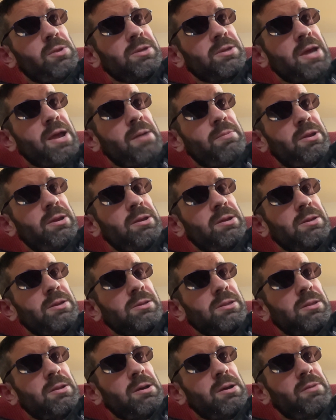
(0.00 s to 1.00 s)
happening is a
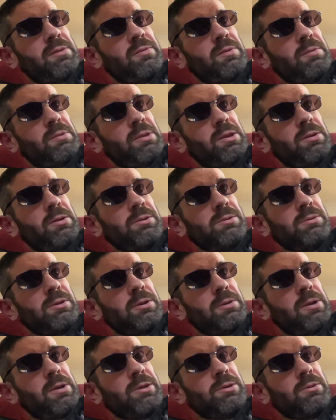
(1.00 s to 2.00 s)
lot of the illegal
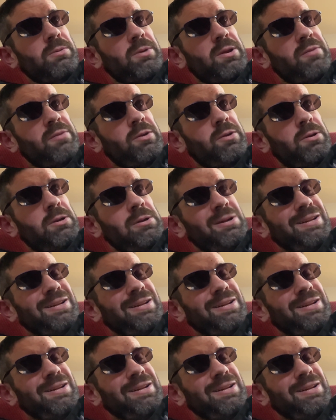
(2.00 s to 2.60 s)
cigarettes or whatever,